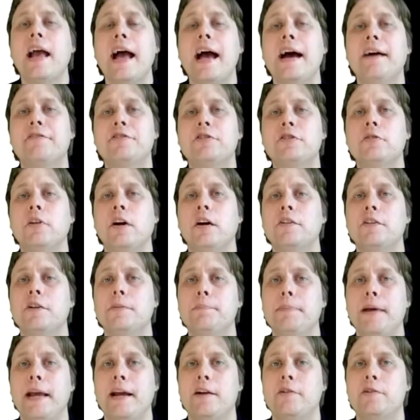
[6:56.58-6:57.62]
After all the
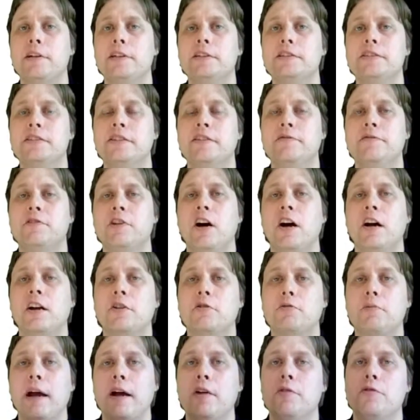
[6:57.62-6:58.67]
parents have gone
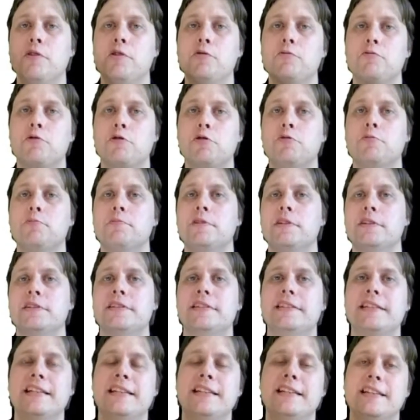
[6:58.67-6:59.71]
around the room to
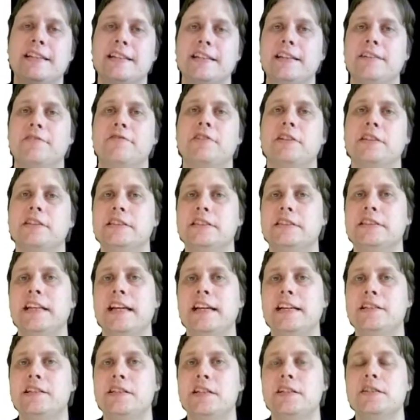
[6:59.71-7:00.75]
see the different
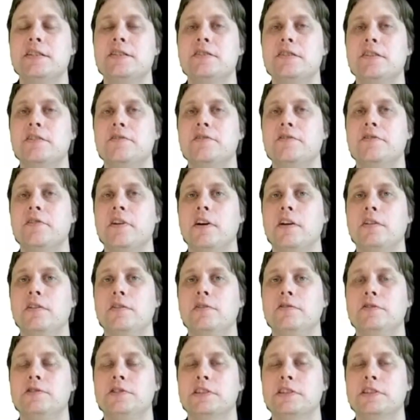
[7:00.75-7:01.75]
stations of